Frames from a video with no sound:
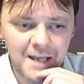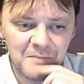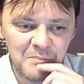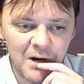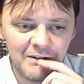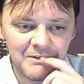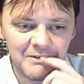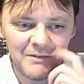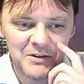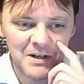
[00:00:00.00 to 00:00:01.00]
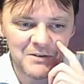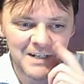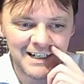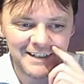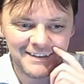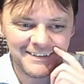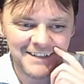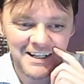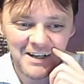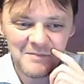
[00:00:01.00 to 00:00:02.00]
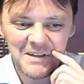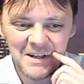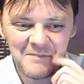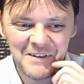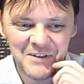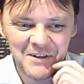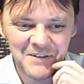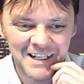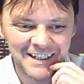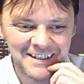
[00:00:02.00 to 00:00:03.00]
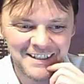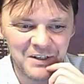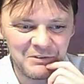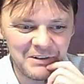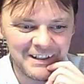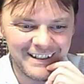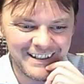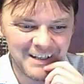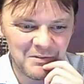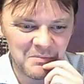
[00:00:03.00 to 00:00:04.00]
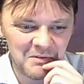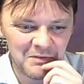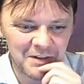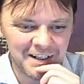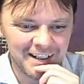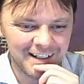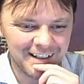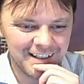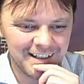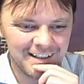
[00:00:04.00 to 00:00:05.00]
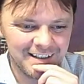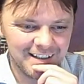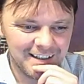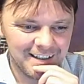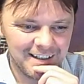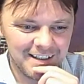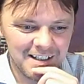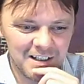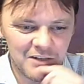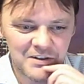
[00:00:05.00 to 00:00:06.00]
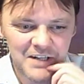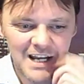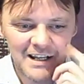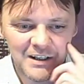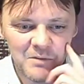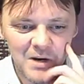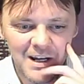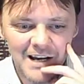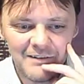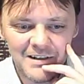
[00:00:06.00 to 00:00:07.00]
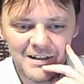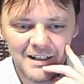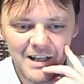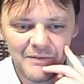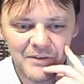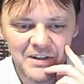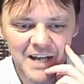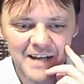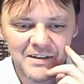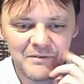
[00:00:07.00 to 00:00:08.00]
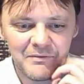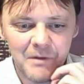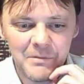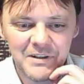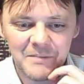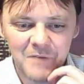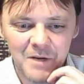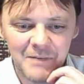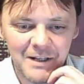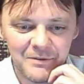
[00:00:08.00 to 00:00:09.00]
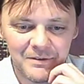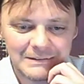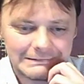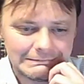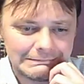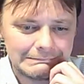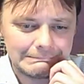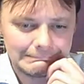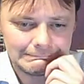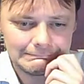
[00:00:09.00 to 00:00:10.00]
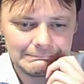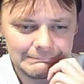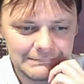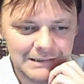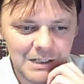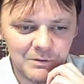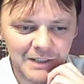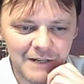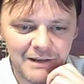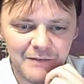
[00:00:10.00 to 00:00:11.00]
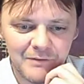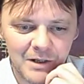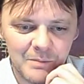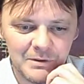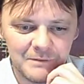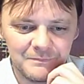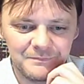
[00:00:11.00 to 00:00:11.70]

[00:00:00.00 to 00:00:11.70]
Byron over Chelsea Clinton. I hope you don't mean Chelsea Clinton's going to run. That would be funny. Lawrence Taylor, Kamala Harris left the taste of vomit in my mouth. I wouldn't go that far, but